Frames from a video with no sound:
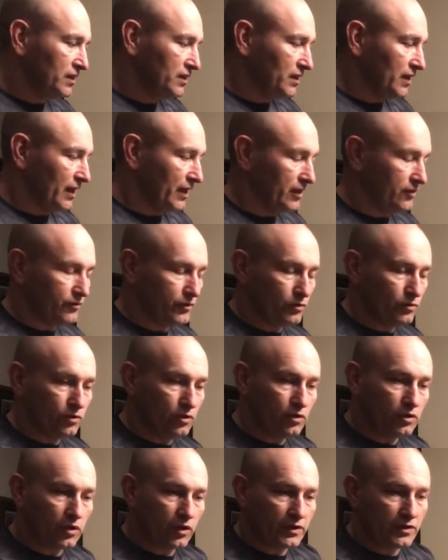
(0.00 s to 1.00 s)
And if you
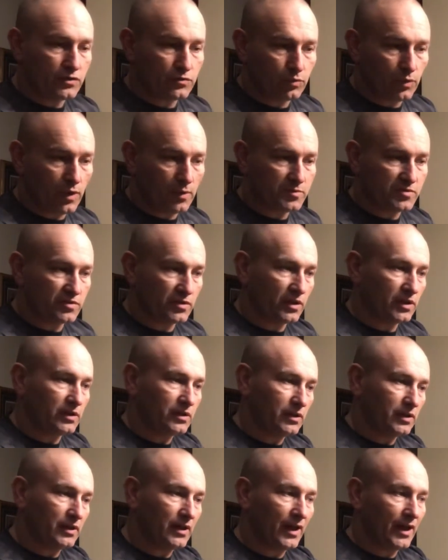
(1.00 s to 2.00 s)
look on his website,
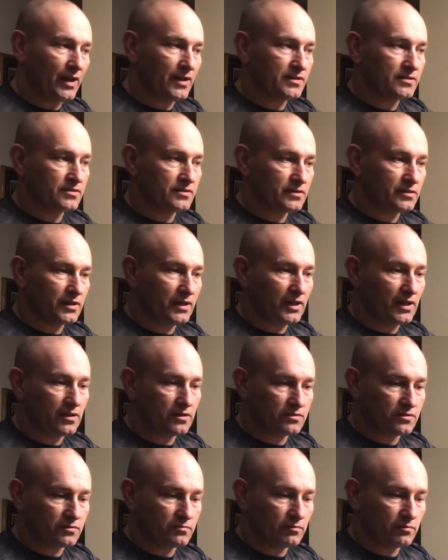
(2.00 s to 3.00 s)
he has
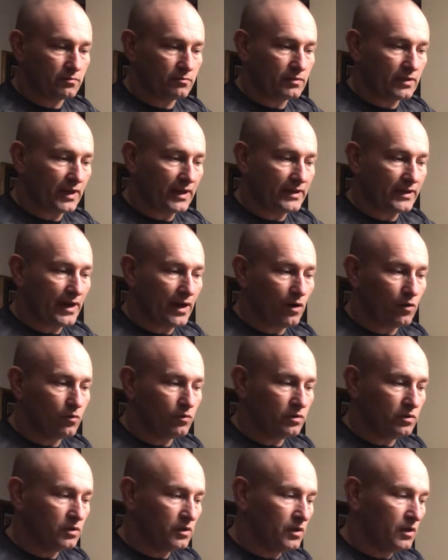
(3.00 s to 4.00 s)
kits laid out